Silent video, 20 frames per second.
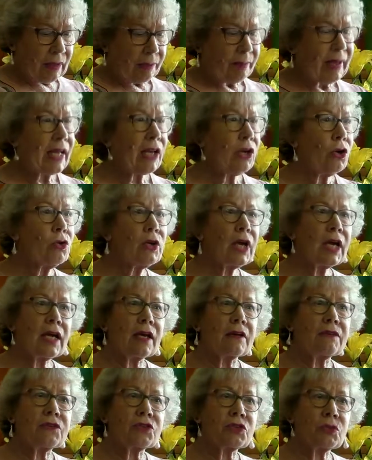by looking
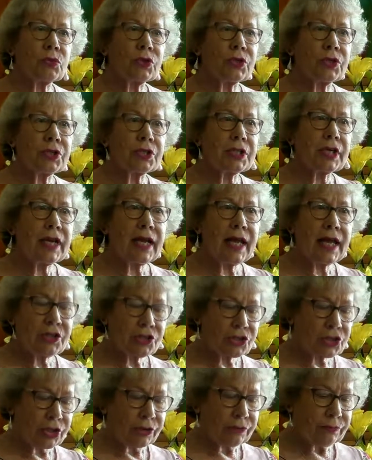at this word
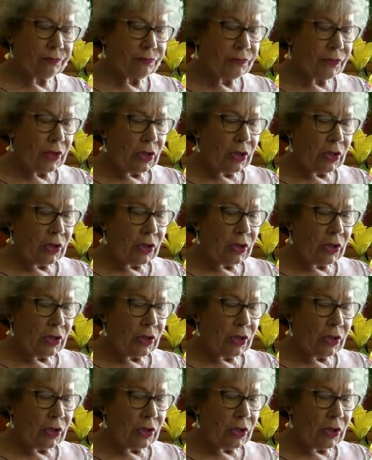connection,